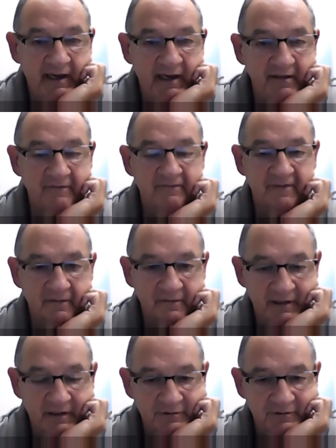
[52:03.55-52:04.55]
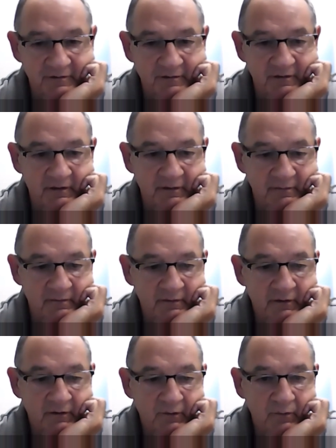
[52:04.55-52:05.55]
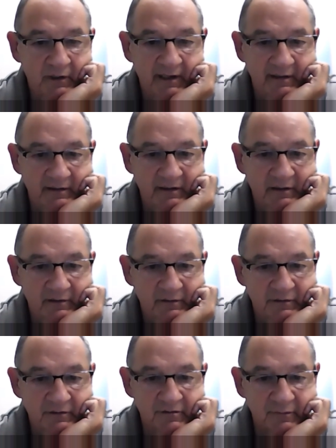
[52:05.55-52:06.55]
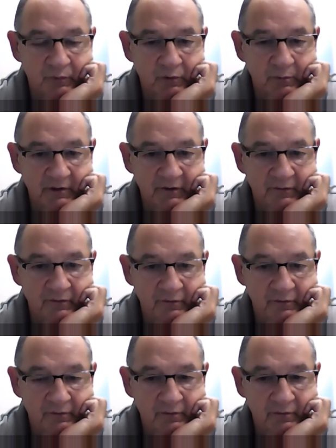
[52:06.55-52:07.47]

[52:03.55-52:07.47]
had the foundation and what I needed to support me through